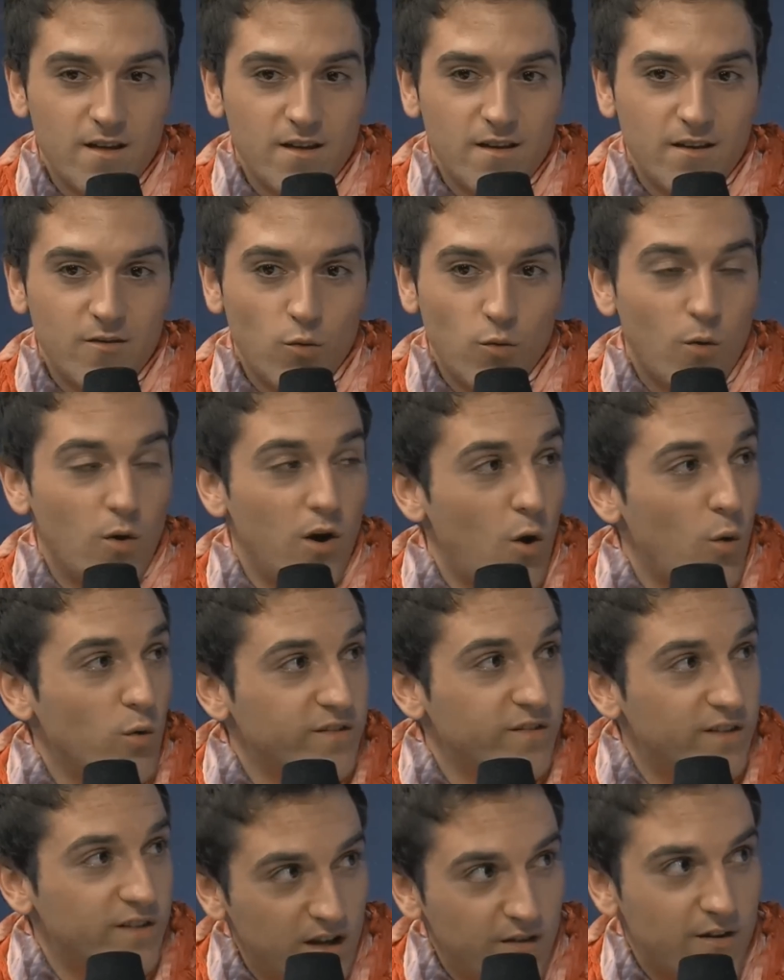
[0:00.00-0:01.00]
We will always
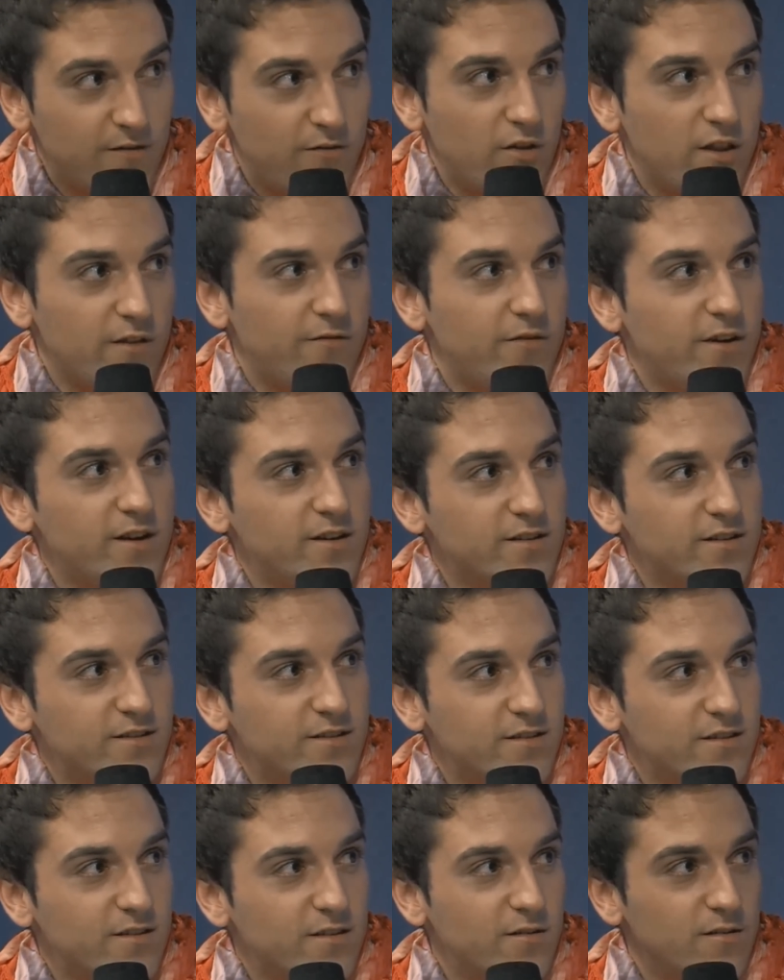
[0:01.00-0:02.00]
deliver for the fans
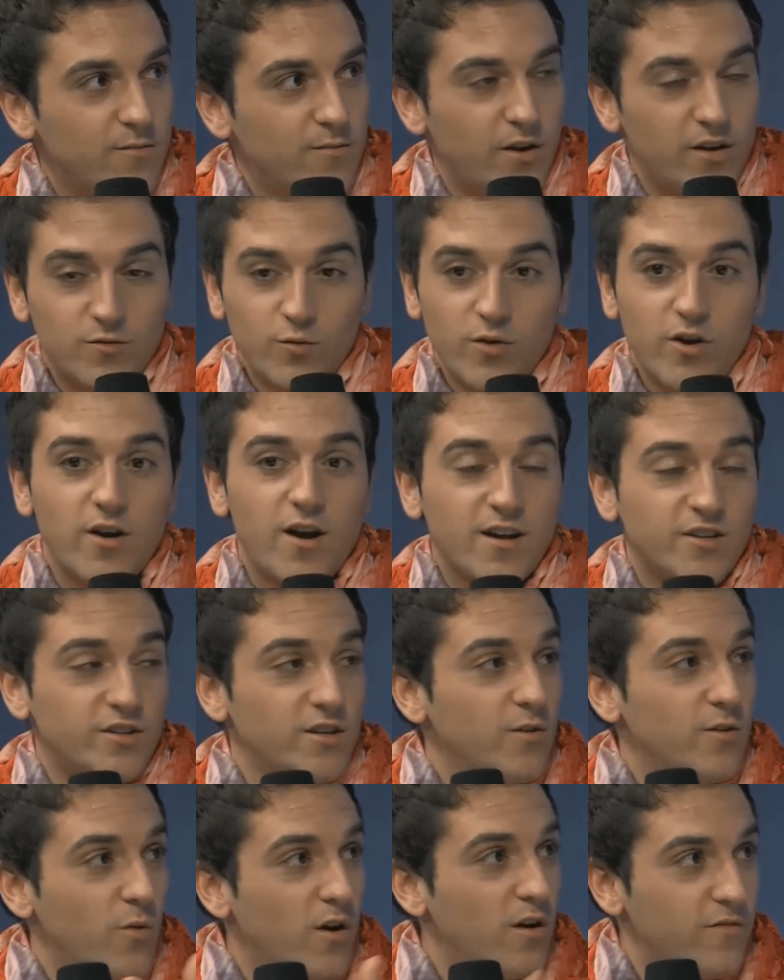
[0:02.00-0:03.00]
because we got
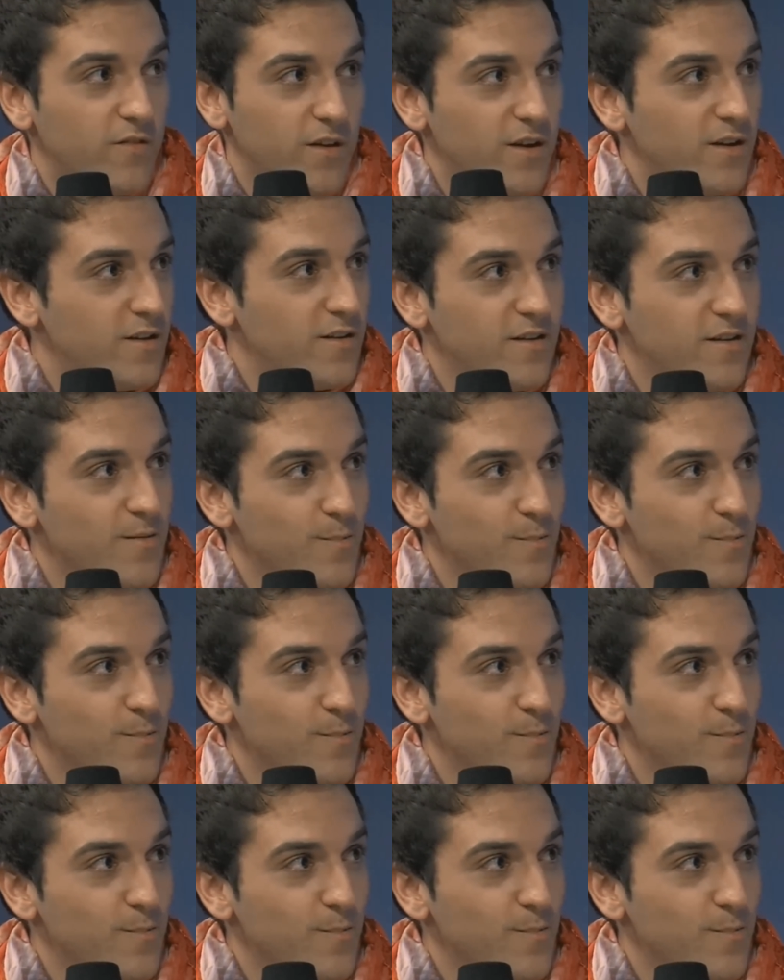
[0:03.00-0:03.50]
actually one of the